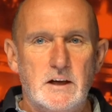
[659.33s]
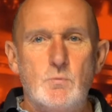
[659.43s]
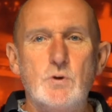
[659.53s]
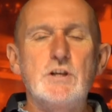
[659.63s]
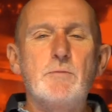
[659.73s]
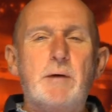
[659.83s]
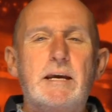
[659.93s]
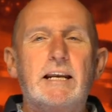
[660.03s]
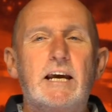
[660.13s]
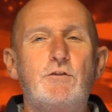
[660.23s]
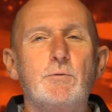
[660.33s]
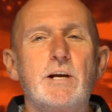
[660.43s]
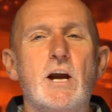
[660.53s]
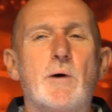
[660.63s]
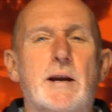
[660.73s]
Wouldn't you be, if you were
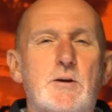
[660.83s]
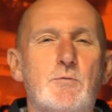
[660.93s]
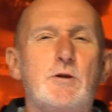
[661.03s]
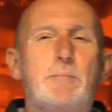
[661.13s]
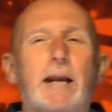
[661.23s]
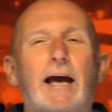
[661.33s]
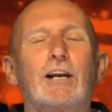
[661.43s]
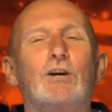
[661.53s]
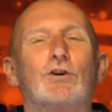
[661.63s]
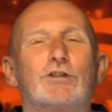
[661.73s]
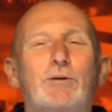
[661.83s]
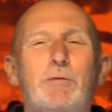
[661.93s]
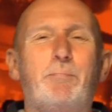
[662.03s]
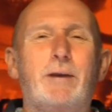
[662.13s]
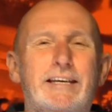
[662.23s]
Noah, wouldn't you be like, Lord, could
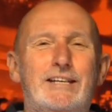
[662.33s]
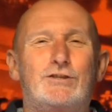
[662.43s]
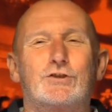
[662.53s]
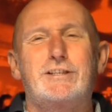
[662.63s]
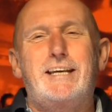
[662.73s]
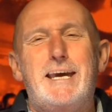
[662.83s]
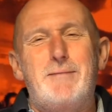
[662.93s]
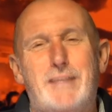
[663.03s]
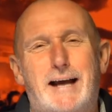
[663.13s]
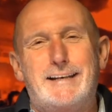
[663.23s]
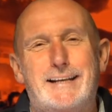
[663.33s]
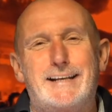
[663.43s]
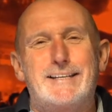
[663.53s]
we please just keep that little